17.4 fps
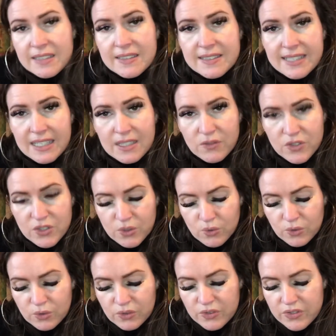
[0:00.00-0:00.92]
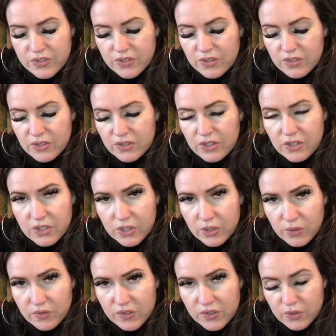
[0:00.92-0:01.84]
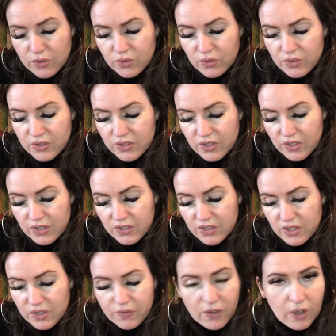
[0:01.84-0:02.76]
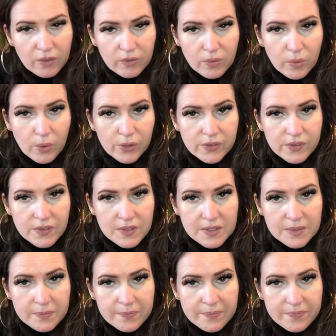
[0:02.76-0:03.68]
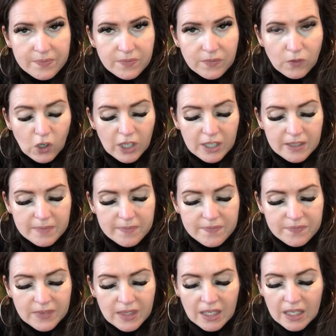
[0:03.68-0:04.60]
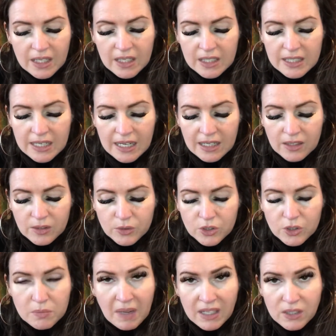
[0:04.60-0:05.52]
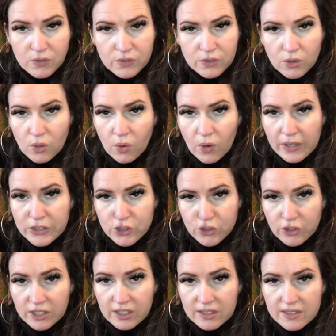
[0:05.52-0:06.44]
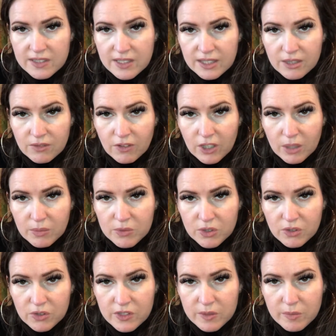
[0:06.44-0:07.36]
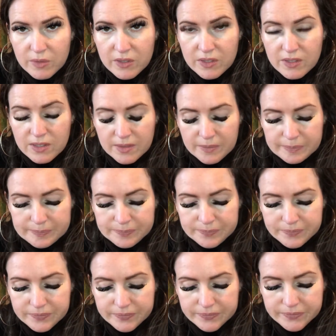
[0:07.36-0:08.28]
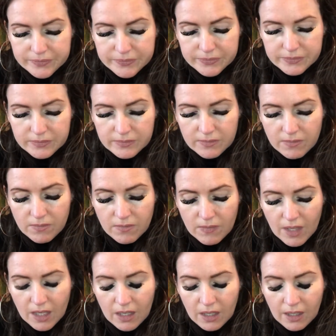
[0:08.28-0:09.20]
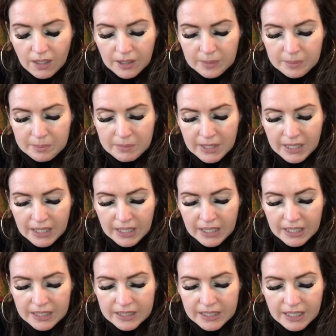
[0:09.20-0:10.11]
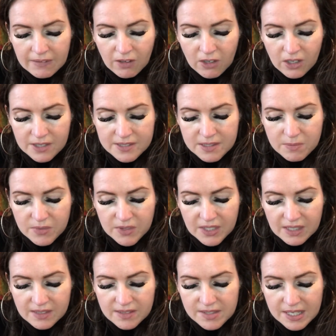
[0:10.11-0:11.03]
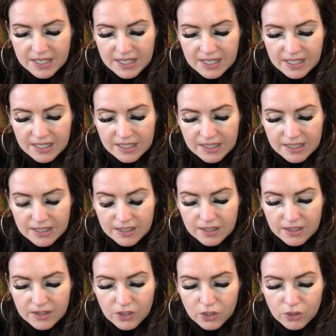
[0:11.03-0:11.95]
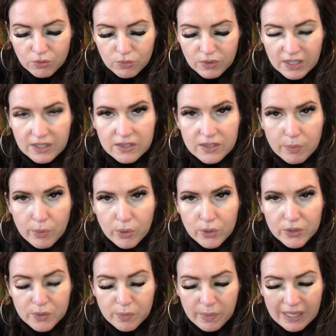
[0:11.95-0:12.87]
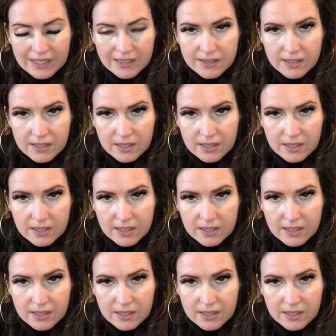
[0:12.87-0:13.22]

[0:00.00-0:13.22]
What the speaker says: 10 of Swords to the 2 of Swords, to the 5 of Wands, right? Now, you may feel quite triggered in the run-up to Christmas. There are some things here that you need to put to bed,